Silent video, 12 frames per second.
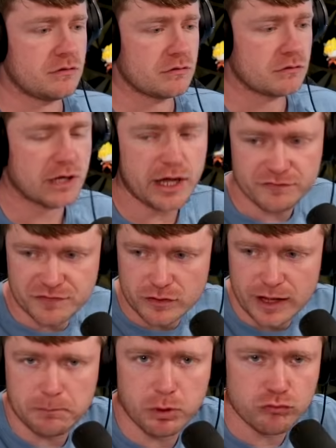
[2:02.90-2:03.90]
I kind of feel
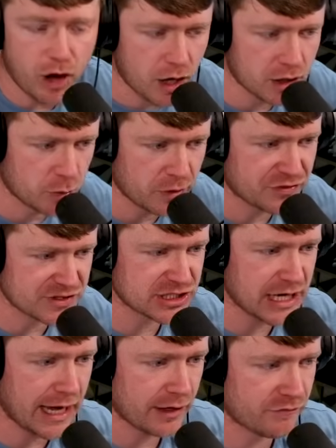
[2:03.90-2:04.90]
like Baraka with this
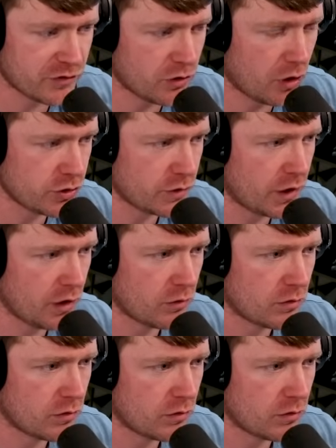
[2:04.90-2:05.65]
guy. If you know, you know.